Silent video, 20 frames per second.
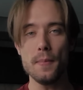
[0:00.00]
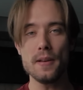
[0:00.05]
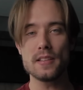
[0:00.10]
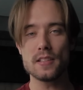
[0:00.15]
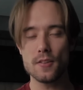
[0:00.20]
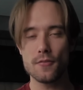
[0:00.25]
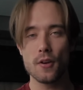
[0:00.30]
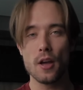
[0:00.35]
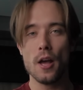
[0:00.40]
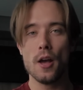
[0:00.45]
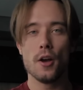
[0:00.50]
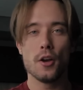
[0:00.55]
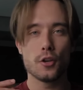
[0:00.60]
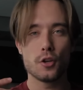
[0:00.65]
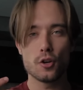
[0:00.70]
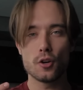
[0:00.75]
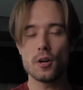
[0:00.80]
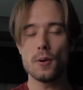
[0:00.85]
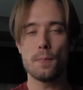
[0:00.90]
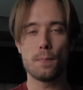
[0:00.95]
is if
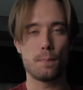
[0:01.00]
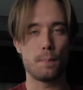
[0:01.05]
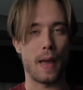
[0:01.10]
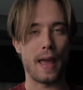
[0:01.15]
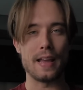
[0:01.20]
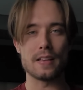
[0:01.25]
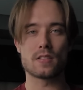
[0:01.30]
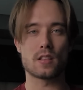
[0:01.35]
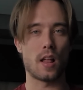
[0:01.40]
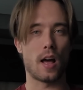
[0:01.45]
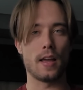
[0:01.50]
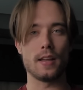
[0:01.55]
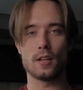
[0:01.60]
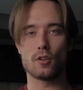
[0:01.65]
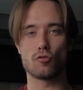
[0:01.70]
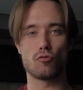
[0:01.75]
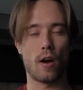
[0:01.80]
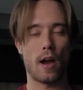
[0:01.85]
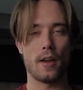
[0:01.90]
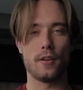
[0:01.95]
you're a baseline
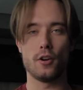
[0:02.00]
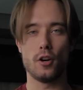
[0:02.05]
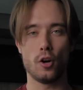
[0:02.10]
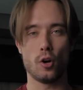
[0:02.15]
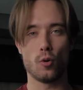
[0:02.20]
grinder